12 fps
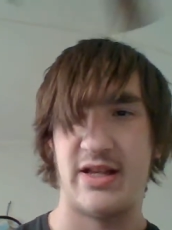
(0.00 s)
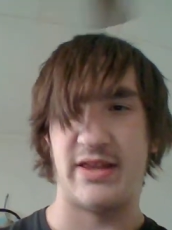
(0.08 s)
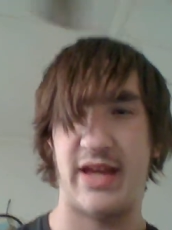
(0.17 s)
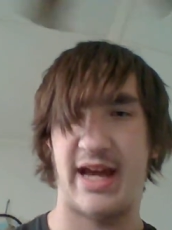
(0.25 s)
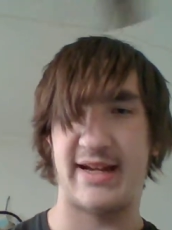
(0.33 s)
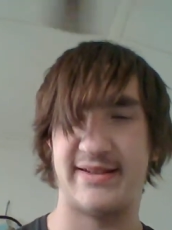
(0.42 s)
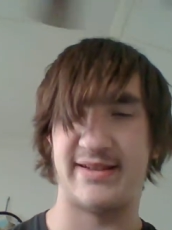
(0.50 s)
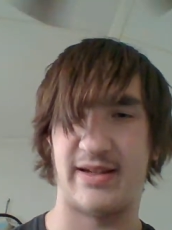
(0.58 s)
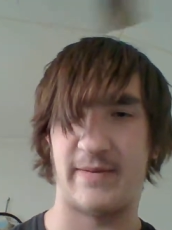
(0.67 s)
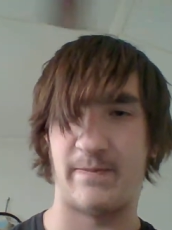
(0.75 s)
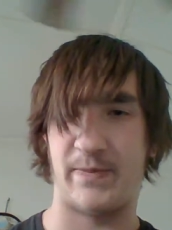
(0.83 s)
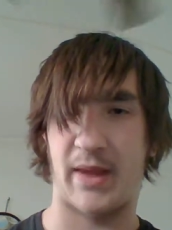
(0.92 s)
they had
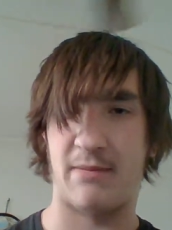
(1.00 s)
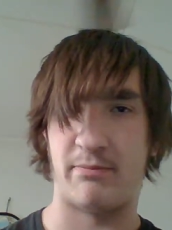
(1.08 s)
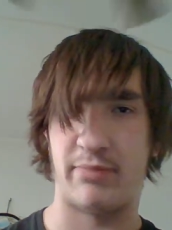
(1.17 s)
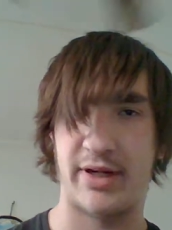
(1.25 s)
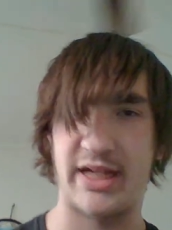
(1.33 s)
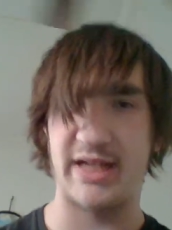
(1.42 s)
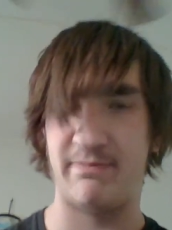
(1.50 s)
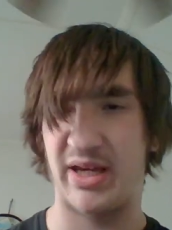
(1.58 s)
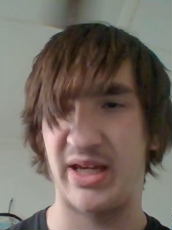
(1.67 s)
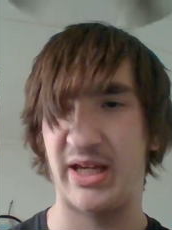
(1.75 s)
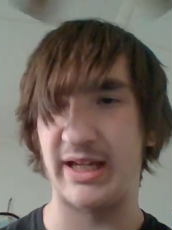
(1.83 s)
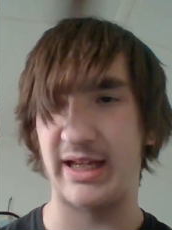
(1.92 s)
some pretty
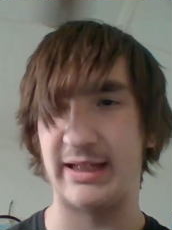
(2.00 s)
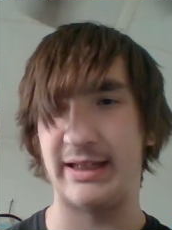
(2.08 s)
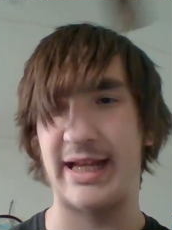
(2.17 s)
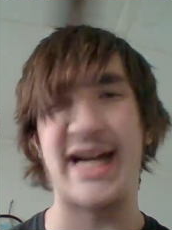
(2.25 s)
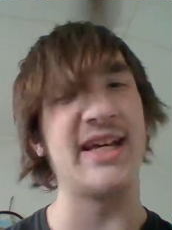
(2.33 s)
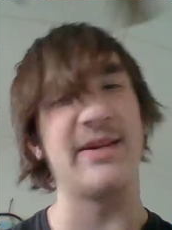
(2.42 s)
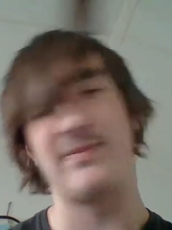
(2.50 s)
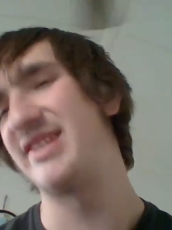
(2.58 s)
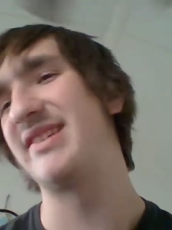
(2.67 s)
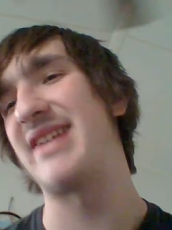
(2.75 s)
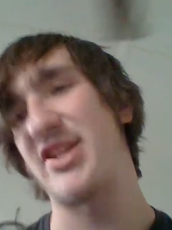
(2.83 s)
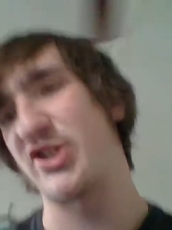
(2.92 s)
pink light-up
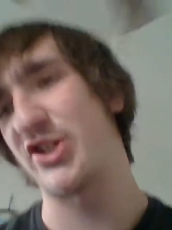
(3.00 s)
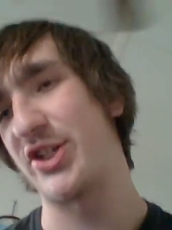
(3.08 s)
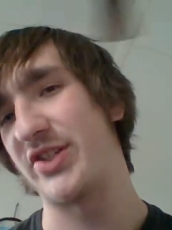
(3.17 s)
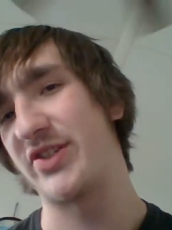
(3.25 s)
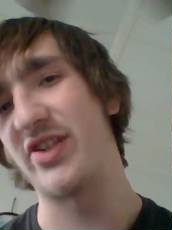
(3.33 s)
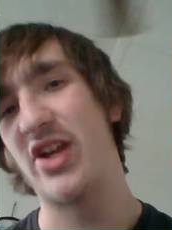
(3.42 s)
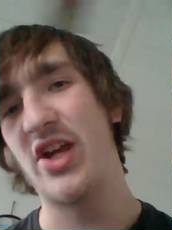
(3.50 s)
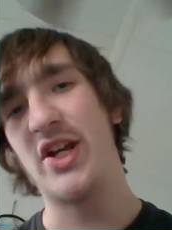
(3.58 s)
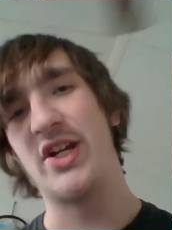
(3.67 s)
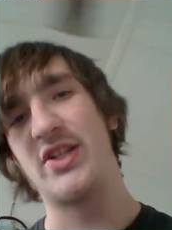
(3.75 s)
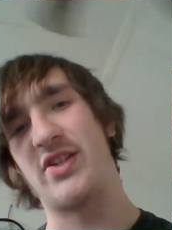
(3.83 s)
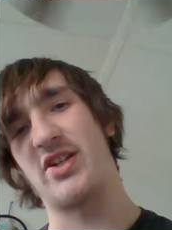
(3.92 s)
Skechers.
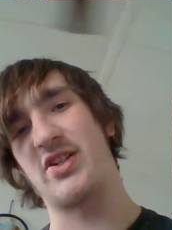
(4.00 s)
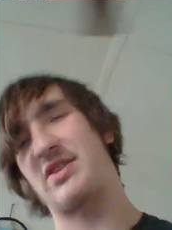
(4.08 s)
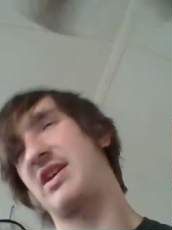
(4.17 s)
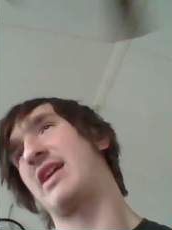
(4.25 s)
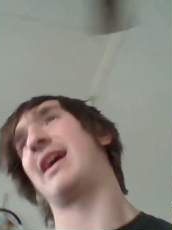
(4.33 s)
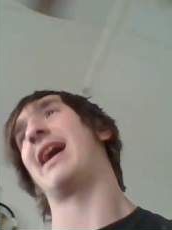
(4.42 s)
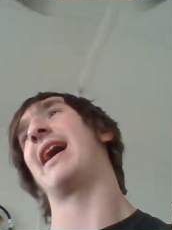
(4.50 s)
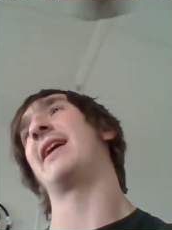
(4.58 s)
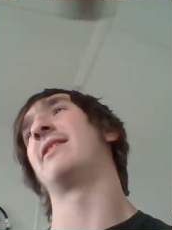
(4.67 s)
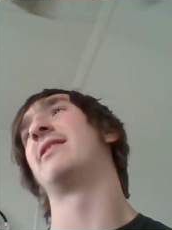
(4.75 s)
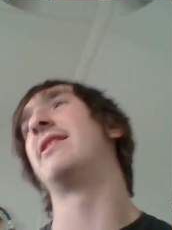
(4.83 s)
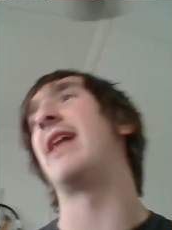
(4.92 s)
So you just kind of
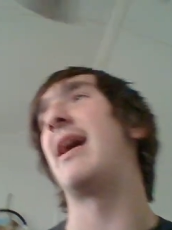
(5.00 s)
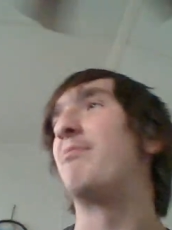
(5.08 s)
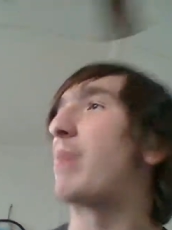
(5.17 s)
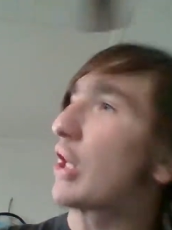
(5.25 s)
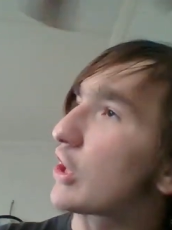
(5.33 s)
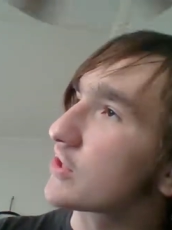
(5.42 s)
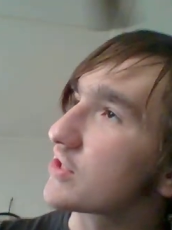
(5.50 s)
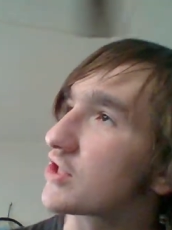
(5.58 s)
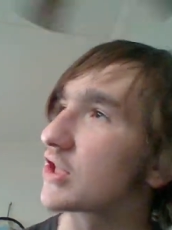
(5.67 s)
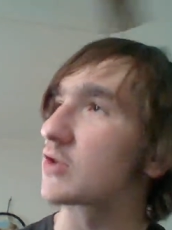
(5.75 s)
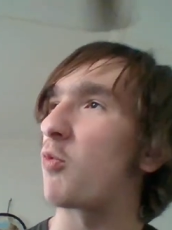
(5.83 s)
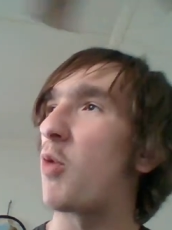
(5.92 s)
had that person
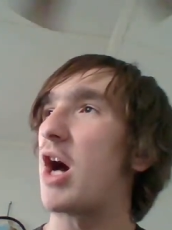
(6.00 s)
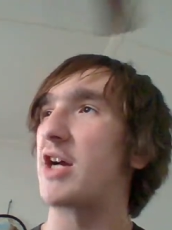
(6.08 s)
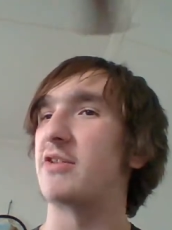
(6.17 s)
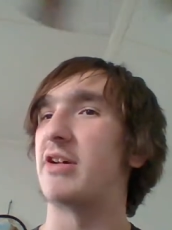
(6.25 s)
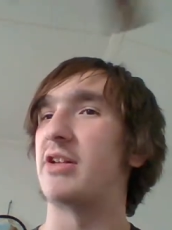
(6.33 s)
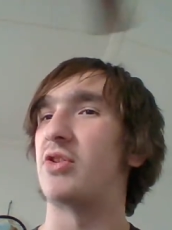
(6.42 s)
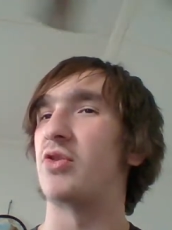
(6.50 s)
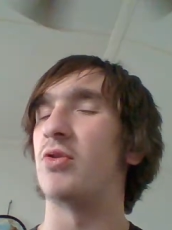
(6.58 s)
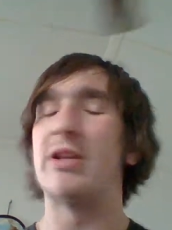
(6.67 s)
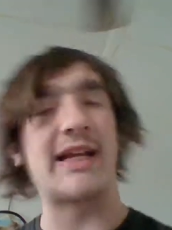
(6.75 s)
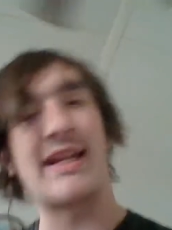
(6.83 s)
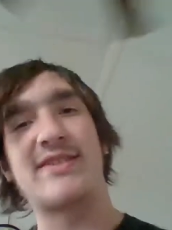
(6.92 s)
just walk around the
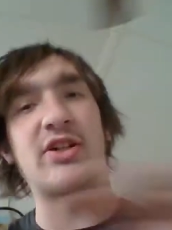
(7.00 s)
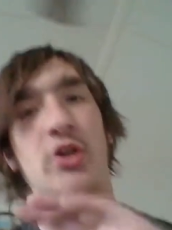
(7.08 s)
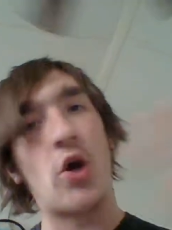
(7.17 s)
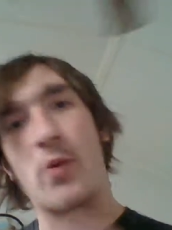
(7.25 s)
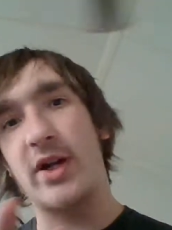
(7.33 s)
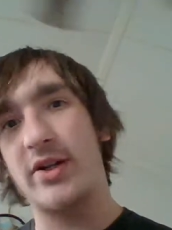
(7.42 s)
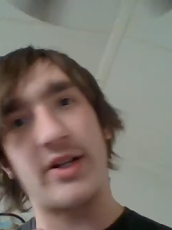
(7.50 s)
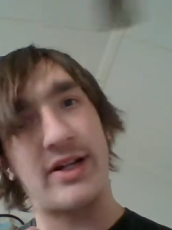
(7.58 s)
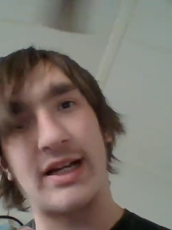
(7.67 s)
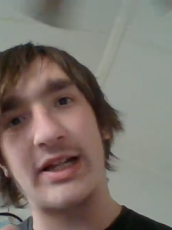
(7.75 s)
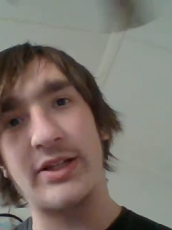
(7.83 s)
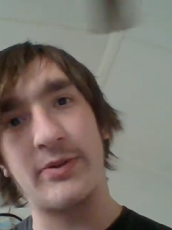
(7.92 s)
school. Like I said, nowhere near
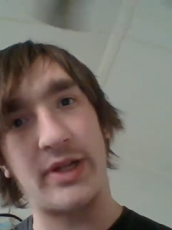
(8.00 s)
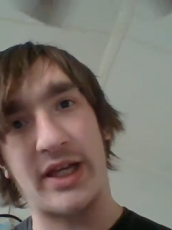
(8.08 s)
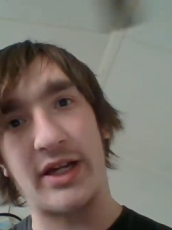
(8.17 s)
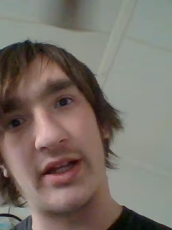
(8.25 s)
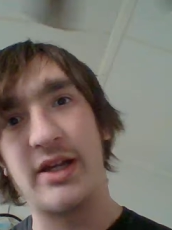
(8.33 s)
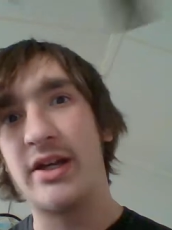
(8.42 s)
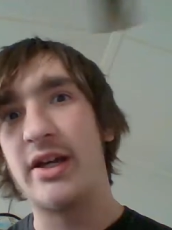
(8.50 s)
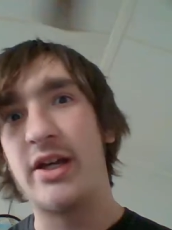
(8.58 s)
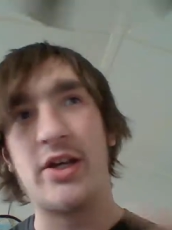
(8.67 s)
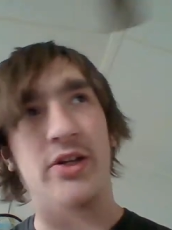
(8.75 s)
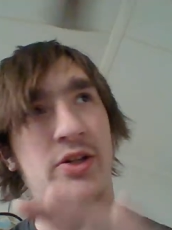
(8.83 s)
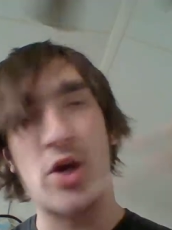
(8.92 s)
Halloween,
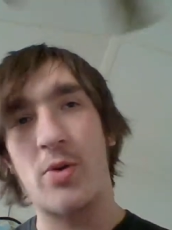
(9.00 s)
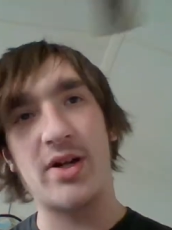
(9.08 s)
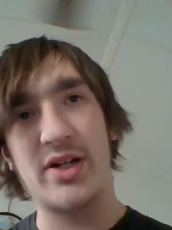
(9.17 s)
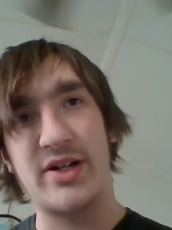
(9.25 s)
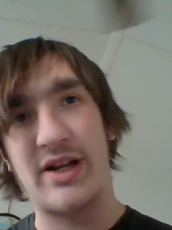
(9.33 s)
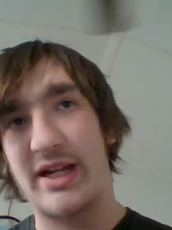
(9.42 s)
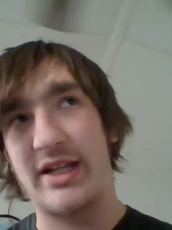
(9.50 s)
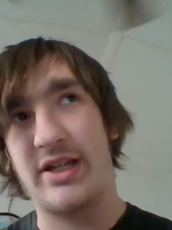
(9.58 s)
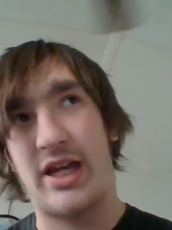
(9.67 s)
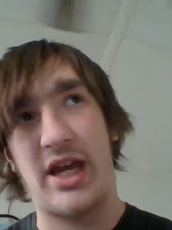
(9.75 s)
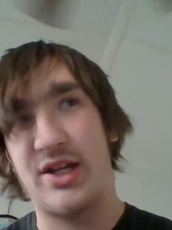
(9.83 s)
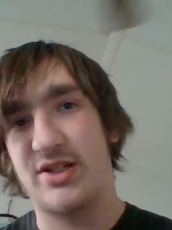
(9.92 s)
nowhere near any
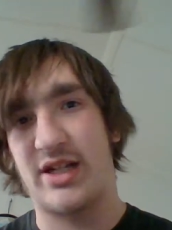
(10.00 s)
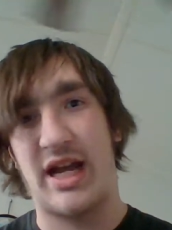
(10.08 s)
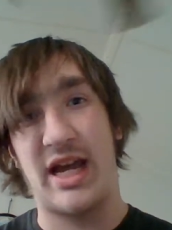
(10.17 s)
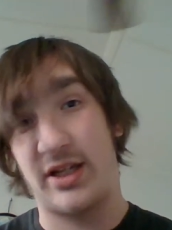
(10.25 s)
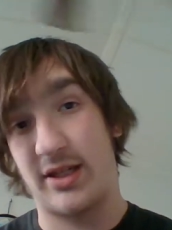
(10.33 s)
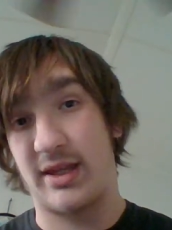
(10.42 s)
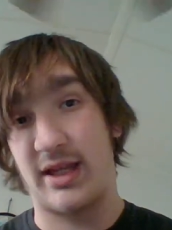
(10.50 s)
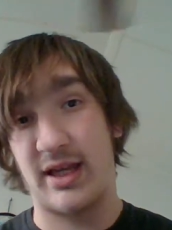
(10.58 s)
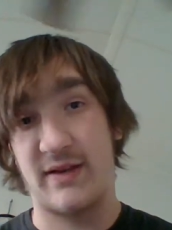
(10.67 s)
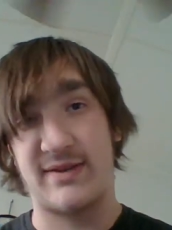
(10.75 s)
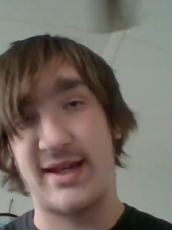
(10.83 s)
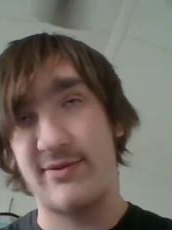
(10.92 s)
occasion that I could think
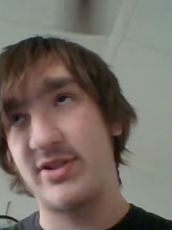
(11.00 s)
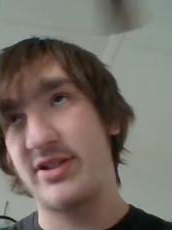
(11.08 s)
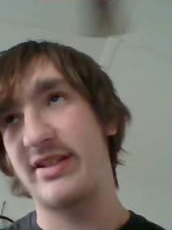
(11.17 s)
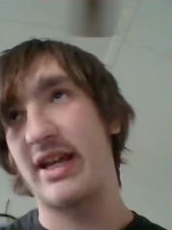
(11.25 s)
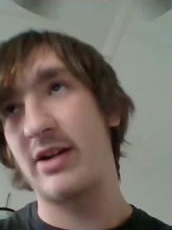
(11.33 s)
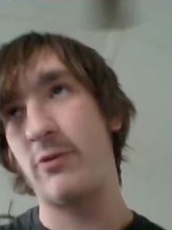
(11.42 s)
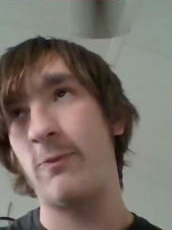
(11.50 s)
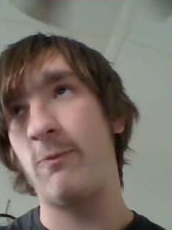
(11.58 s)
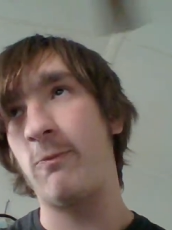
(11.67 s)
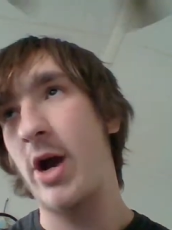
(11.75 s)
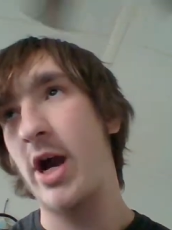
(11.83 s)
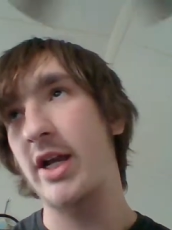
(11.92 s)
of. They were just kind of
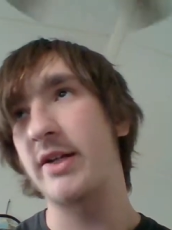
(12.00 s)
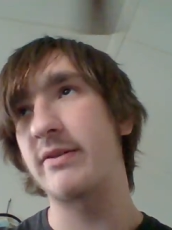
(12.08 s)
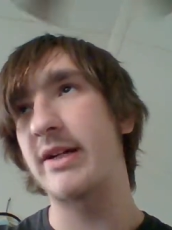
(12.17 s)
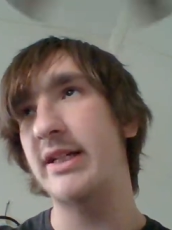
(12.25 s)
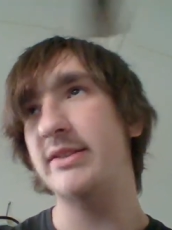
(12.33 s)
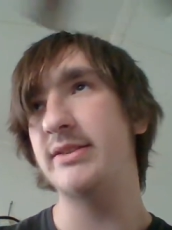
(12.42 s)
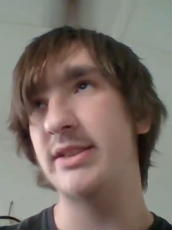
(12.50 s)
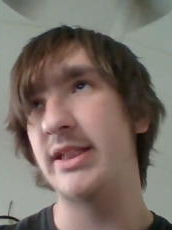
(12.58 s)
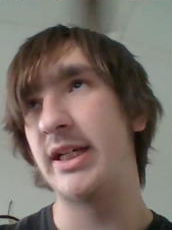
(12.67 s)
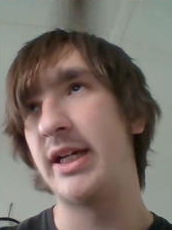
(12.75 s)
walking around.